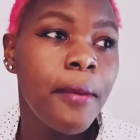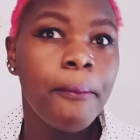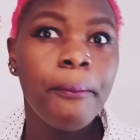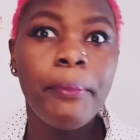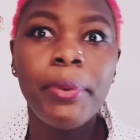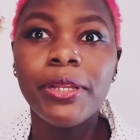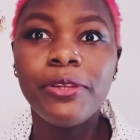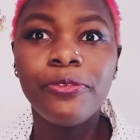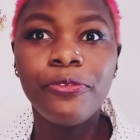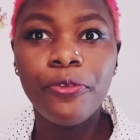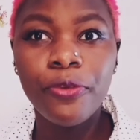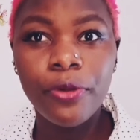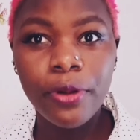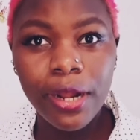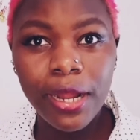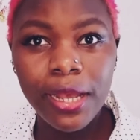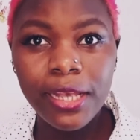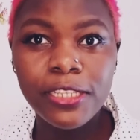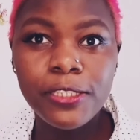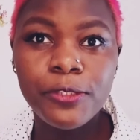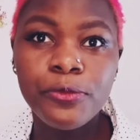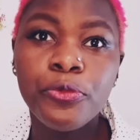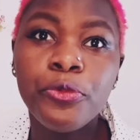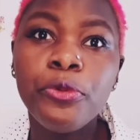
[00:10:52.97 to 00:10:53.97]
But for
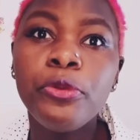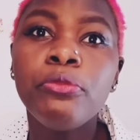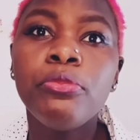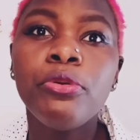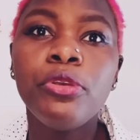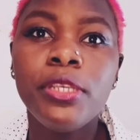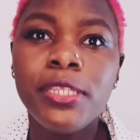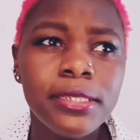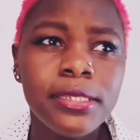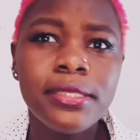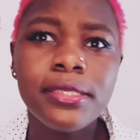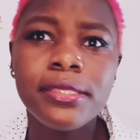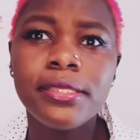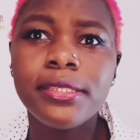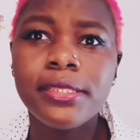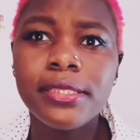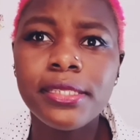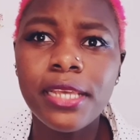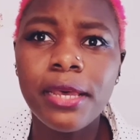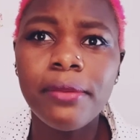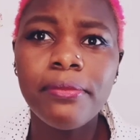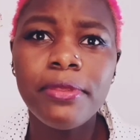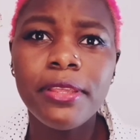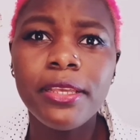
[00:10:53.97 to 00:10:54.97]
us, it's
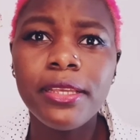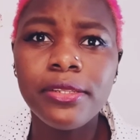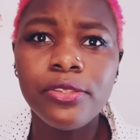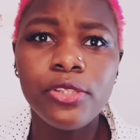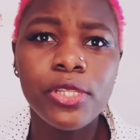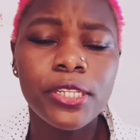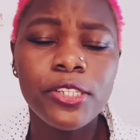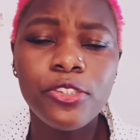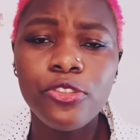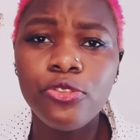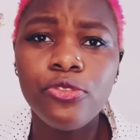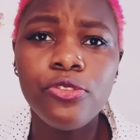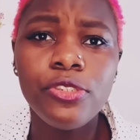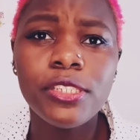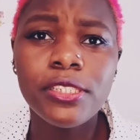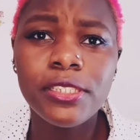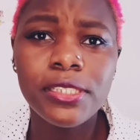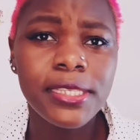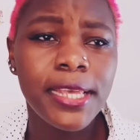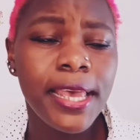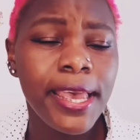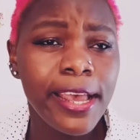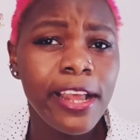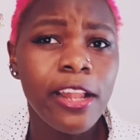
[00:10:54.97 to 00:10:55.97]
something that you
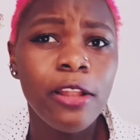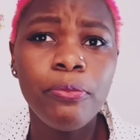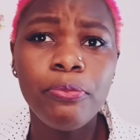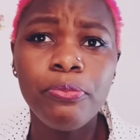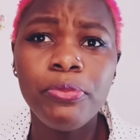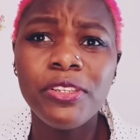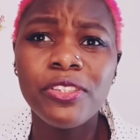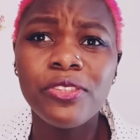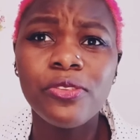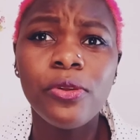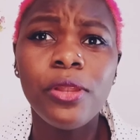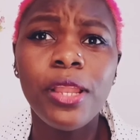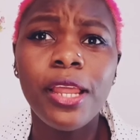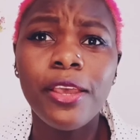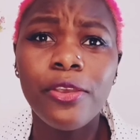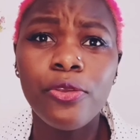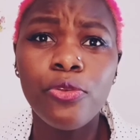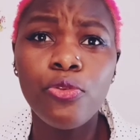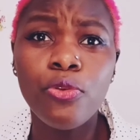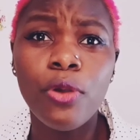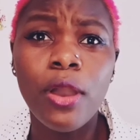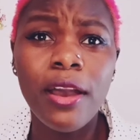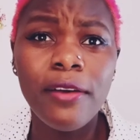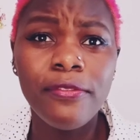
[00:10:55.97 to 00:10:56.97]
just help. It's not
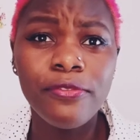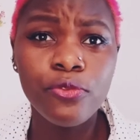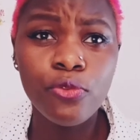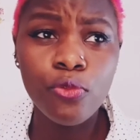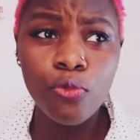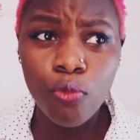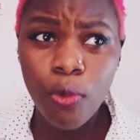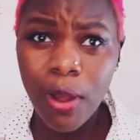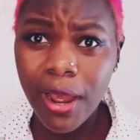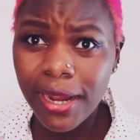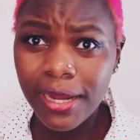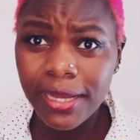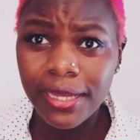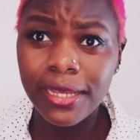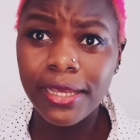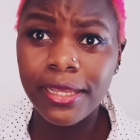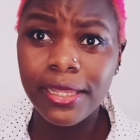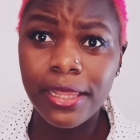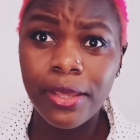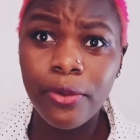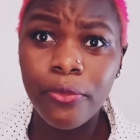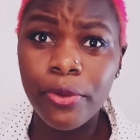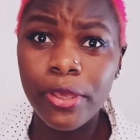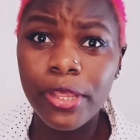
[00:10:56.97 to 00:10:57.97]
like you have to work
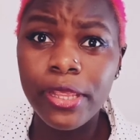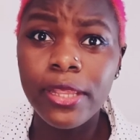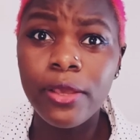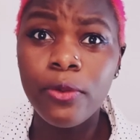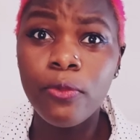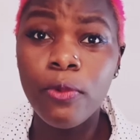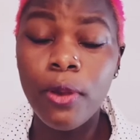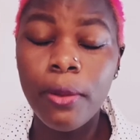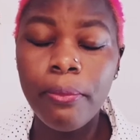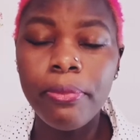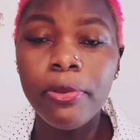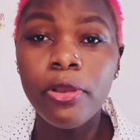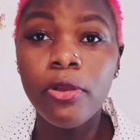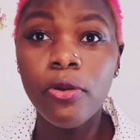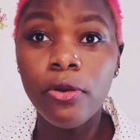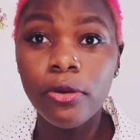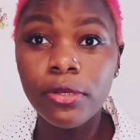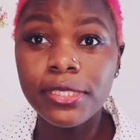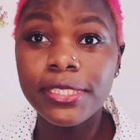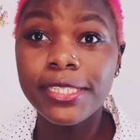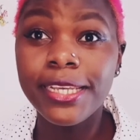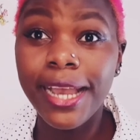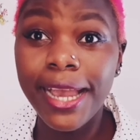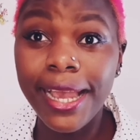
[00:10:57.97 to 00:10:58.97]
like the way they work.
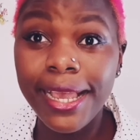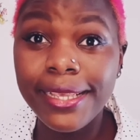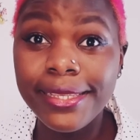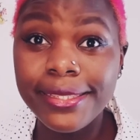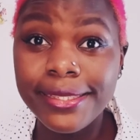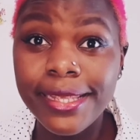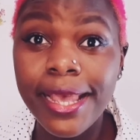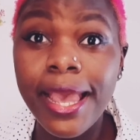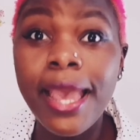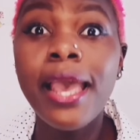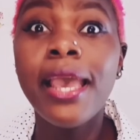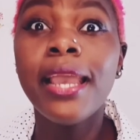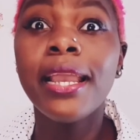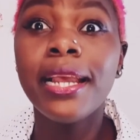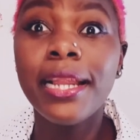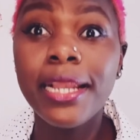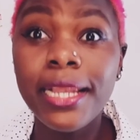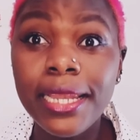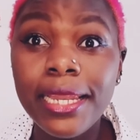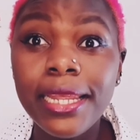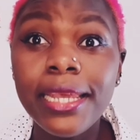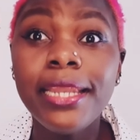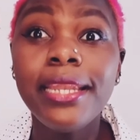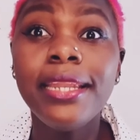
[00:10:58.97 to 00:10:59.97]
Because guys,
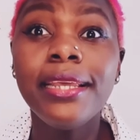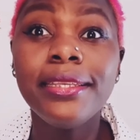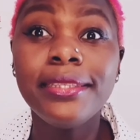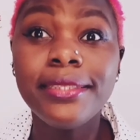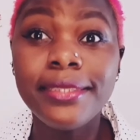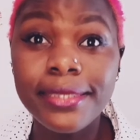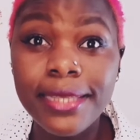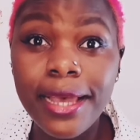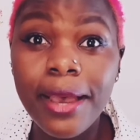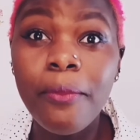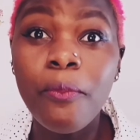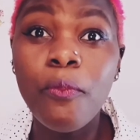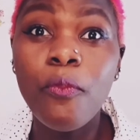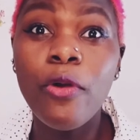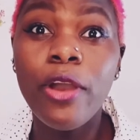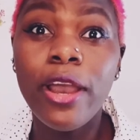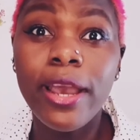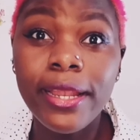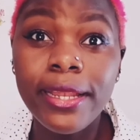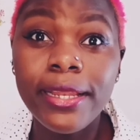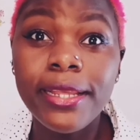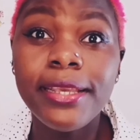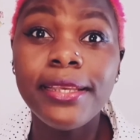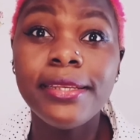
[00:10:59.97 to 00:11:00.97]
cleaning
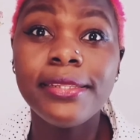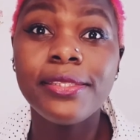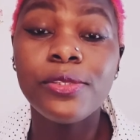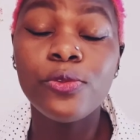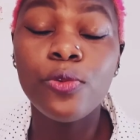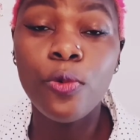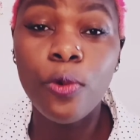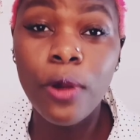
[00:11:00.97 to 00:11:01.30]
someone, it's